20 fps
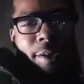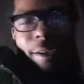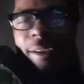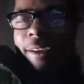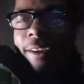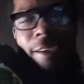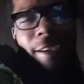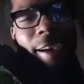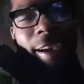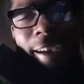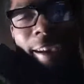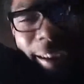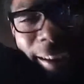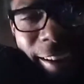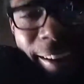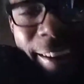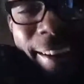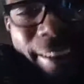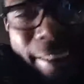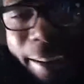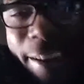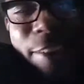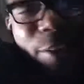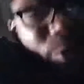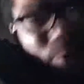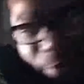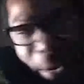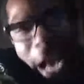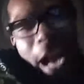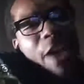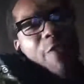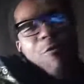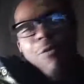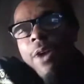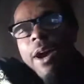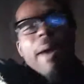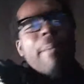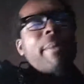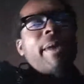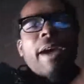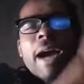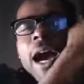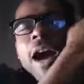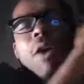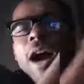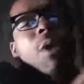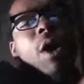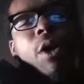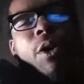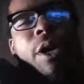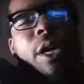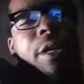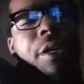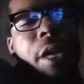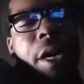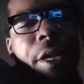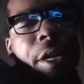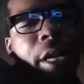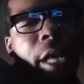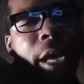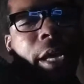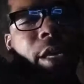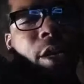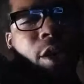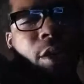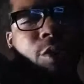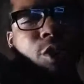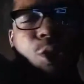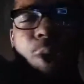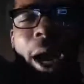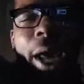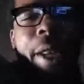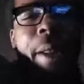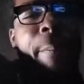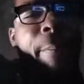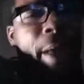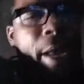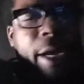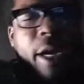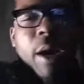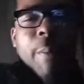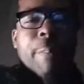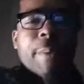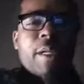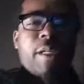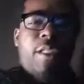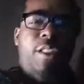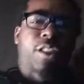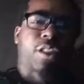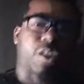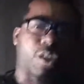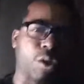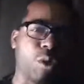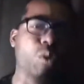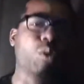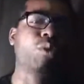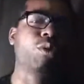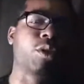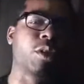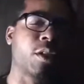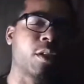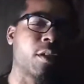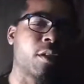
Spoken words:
Yeah, you not from here. I don't want to hear none of that trying to make up an excuse.